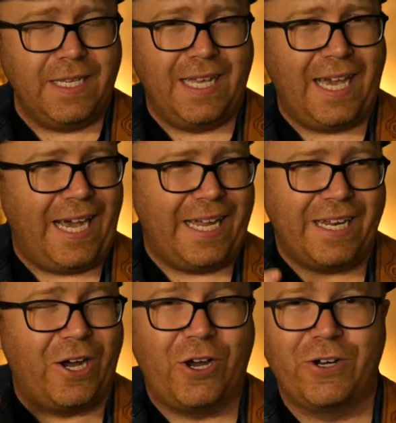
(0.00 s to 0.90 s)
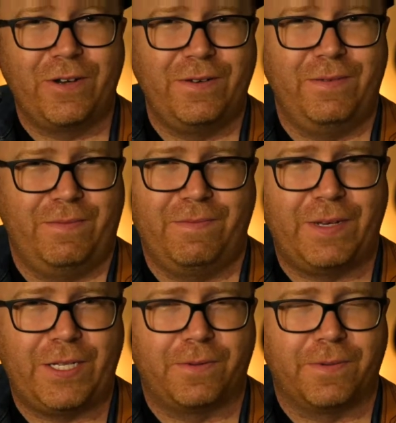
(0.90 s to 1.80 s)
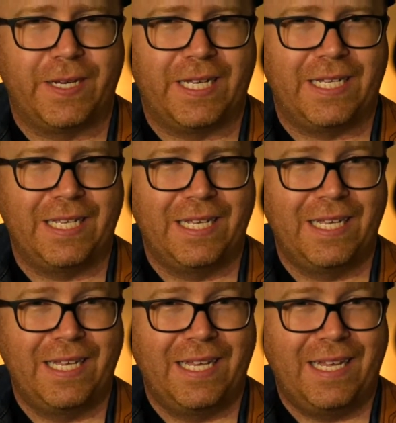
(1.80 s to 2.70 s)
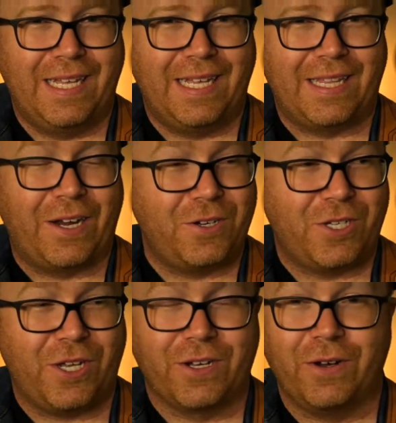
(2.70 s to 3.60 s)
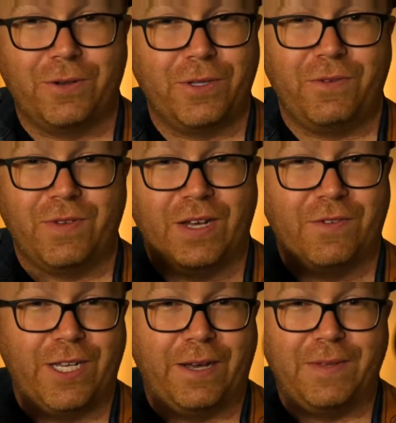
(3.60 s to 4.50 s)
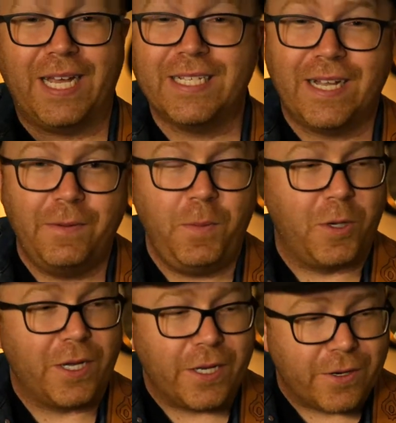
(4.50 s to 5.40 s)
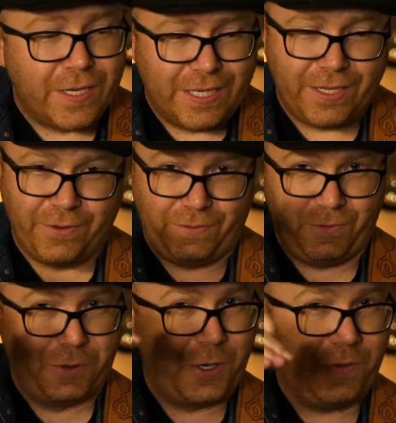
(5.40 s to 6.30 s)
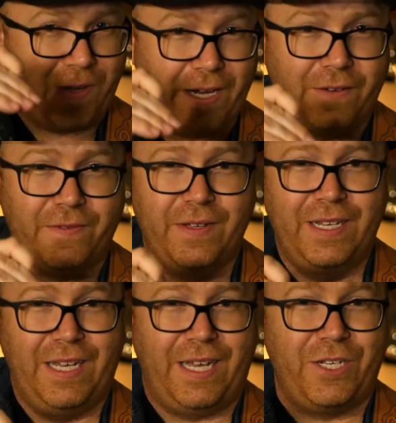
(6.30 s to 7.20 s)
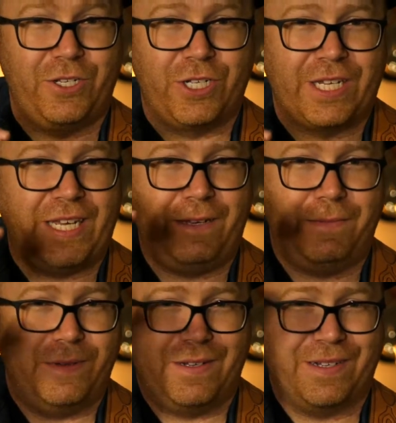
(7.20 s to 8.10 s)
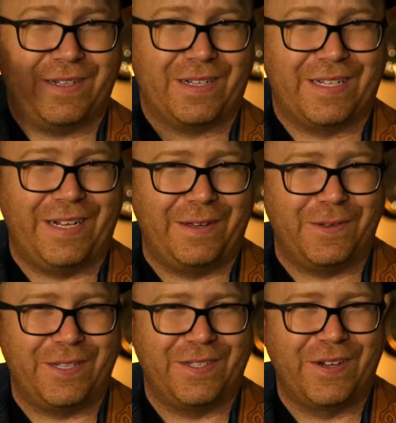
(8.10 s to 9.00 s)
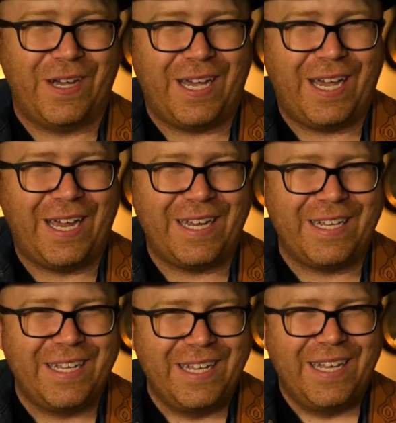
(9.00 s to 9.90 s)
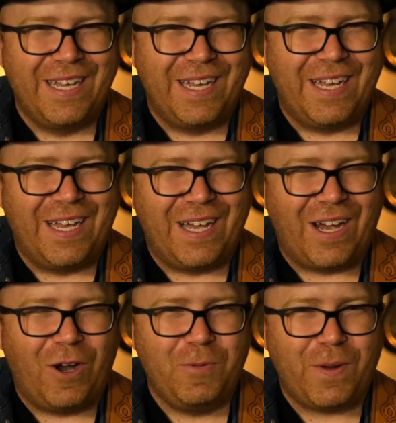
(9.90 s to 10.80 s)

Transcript: at 100 beats per minute. There's a goal. You've leveled up. Next time you can increase it to 105 and you just keep climbing. So, hey, I hope I've